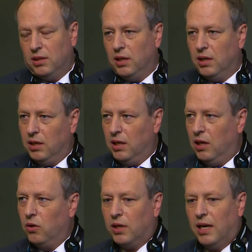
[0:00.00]
a
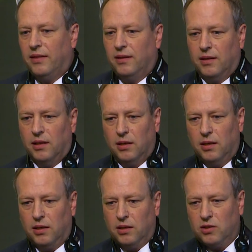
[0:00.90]
look at
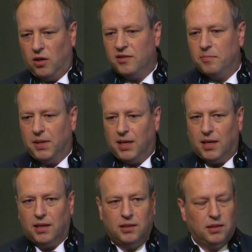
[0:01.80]
the
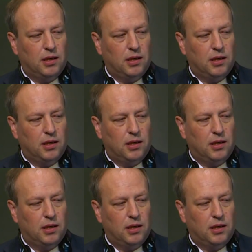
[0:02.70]
COSPAR